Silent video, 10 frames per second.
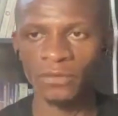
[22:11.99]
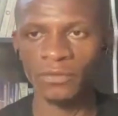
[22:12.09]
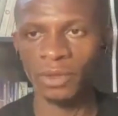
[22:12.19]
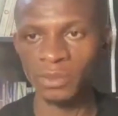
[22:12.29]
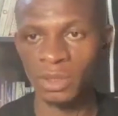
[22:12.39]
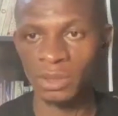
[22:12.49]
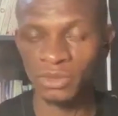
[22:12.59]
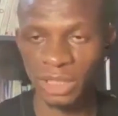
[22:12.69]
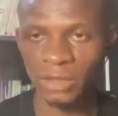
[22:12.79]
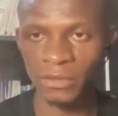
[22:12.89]
If you're
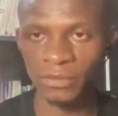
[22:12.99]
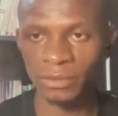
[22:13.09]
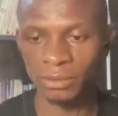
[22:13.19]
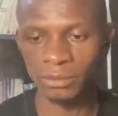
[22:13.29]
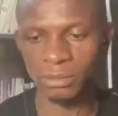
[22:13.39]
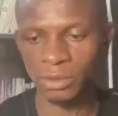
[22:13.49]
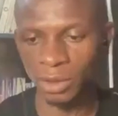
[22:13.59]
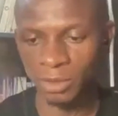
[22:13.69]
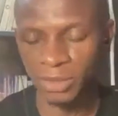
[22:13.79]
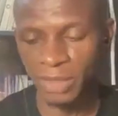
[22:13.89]

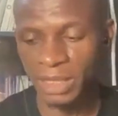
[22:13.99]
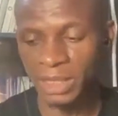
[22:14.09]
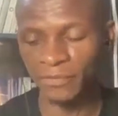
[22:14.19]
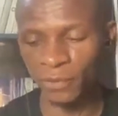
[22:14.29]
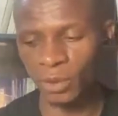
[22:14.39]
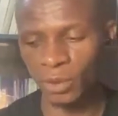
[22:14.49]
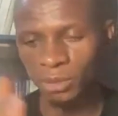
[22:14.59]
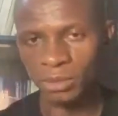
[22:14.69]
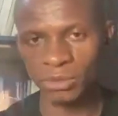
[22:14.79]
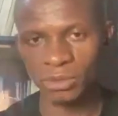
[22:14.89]
optimizing for